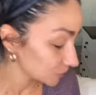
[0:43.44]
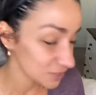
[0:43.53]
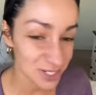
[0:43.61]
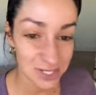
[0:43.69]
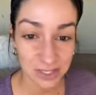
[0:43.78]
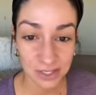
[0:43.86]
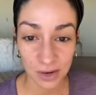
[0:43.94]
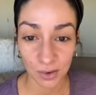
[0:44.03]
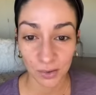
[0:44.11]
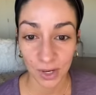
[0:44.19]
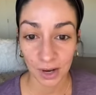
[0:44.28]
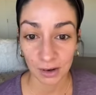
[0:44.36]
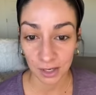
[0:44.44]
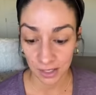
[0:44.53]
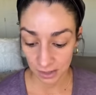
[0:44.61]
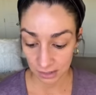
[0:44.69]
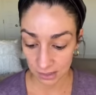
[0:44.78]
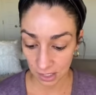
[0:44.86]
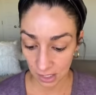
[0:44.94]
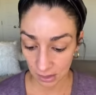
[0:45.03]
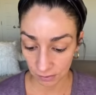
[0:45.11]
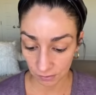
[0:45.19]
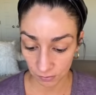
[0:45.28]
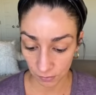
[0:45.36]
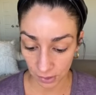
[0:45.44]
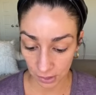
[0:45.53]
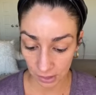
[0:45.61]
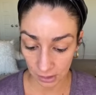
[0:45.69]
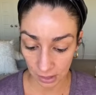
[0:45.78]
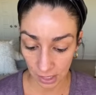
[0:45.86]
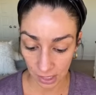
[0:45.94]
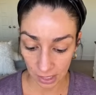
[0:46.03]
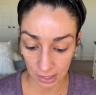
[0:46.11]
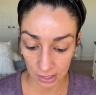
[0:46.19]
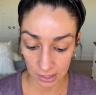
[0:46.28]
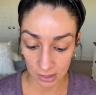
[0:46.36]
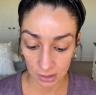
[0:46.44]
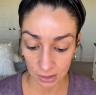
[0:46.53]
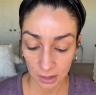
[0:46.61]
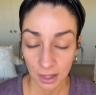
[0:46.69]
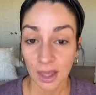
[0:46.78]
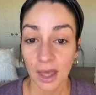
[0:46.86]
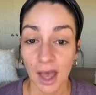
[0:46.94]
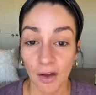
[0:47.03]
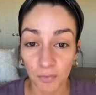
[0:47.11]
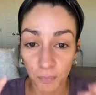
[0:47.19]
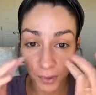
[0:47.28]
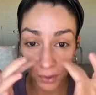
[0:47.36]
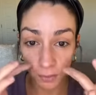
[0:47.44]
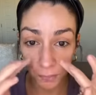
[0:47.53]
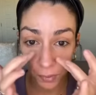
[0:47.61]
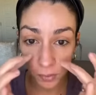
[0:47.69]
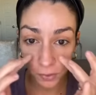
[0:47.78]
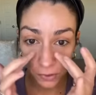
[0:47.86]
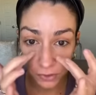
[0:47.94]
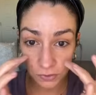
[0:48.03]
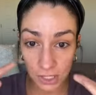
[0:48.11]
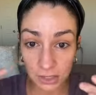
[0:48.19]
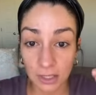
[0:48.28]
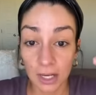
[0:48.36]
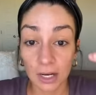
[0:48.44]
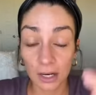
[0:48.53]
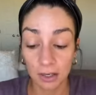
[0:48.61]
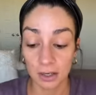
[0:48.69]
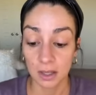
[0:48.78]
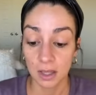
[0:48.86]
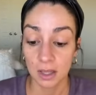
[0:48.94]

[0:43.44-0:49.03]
T-zone area. That's kind of where I have bigger pores right there.